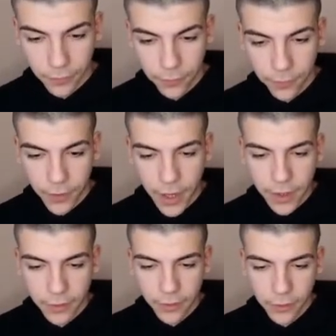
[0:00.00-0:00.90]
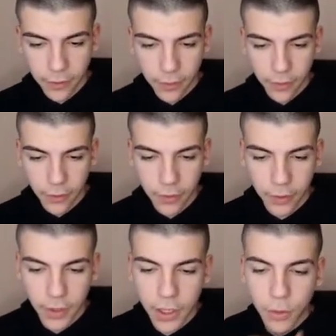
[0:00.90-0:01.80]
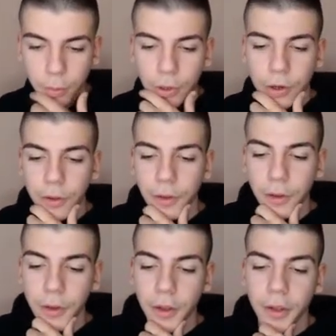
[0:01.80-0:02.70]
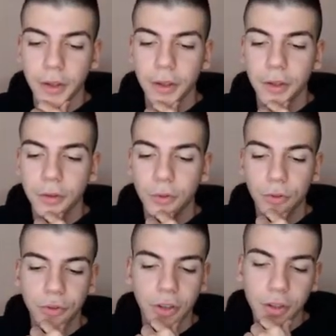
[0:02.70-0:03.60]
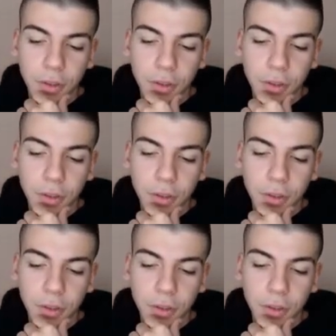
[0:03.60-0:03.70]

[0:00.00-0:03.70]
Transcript: fights leopard to steal the